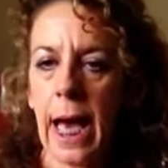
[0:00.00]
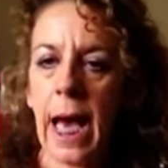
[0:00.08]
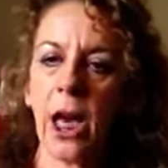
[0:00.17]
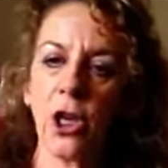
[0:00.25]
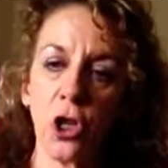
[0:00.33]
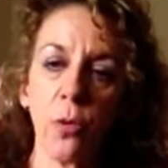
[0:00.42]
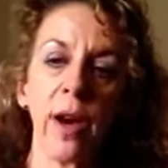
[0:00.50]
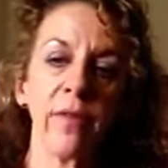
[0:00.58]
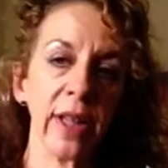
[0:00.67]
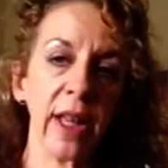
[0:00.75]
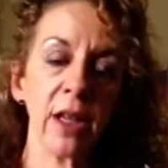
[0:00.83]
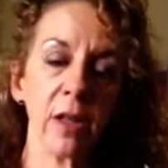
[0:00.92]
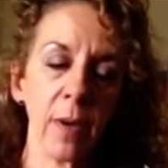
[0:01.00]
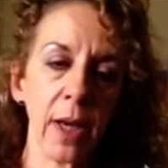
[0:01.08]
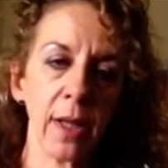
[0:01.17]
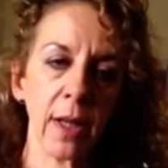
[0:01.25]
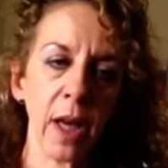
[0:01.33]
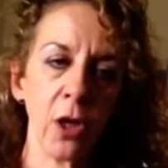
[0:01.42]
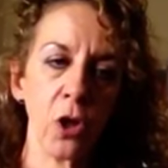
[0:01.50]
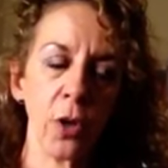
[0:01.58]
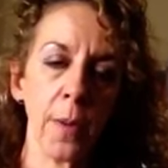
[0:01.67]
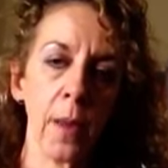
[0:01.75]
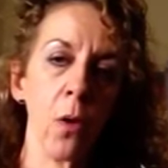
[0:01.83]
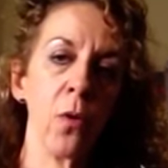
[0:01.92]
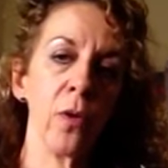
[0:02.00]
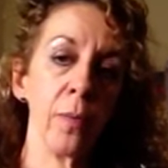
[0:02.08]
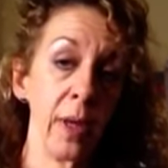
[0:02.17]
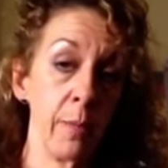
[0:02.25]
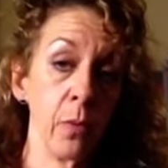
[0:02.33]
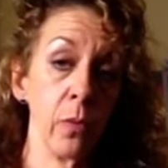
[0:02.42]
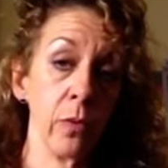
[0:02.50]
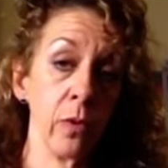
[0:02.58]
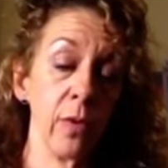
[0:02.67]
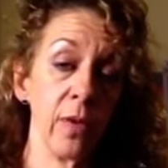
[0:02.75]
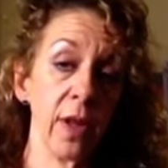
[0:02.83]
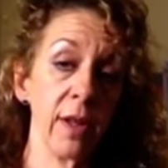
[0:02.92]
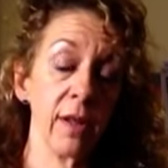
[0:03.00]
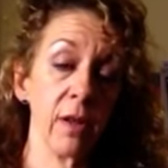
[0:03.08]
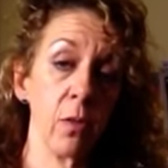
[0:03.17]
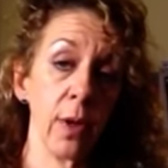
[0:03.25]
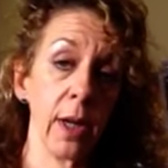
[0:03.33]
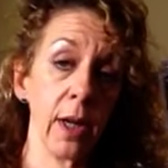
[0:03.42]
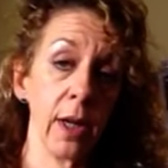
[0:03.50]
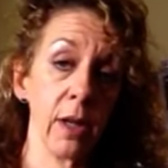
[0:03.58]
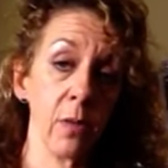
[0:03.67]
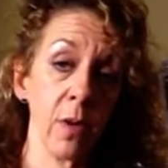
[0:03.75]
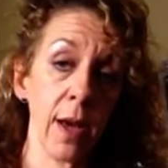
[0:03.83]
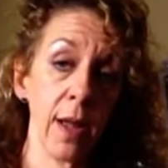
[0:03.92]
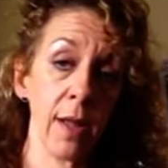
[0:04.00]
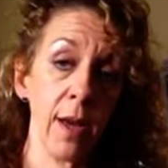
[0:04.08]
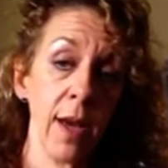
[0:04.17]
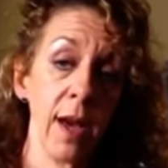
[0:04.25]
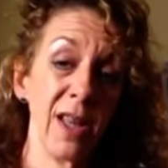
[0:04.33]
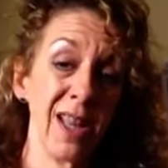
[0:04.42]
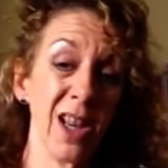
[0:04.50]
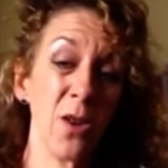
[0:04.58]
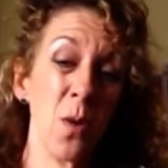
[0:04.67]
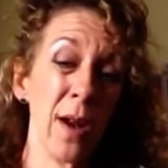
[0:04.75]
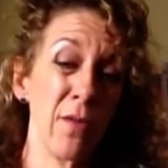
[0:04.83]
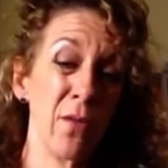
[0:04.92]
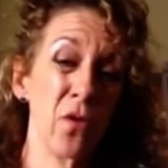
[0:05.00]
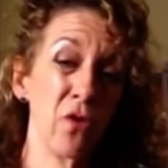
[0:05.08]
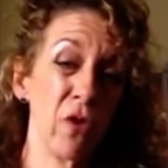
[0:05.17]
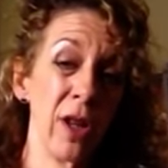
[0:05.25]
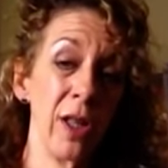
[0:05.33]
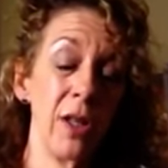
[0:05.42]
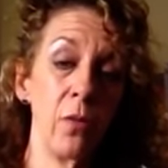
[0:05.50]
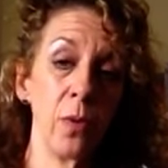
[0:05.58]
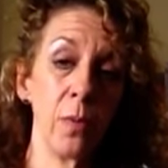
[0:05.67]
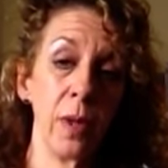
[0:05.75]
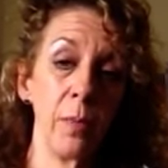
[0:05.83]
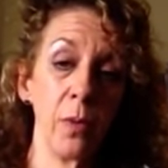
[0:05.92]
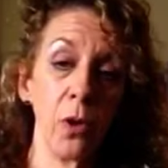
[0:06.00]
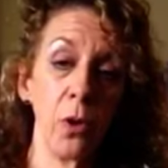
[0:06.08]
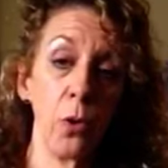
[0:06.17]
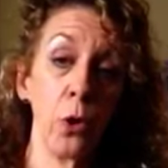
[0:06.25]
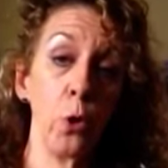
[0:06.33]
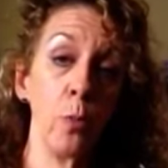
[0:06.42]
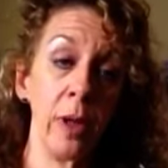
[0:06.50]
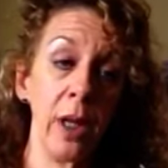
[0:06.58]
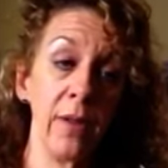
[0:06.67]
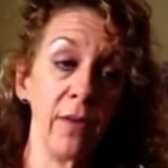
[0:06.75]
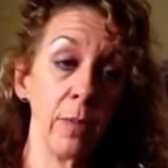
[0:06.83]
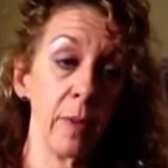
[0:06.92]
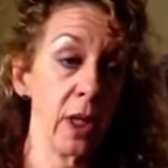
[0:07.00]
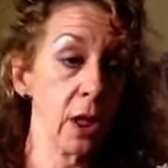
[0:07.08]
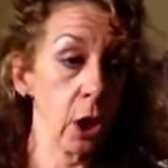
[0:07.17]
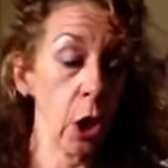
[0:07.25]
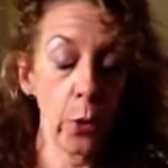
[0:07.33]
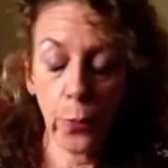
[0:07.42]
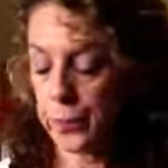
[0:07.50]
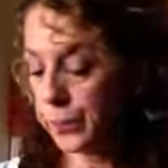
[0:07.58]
and you have an expectation that other people will do things quickly as well, and you get quite frustrated with people who you believe to be slow.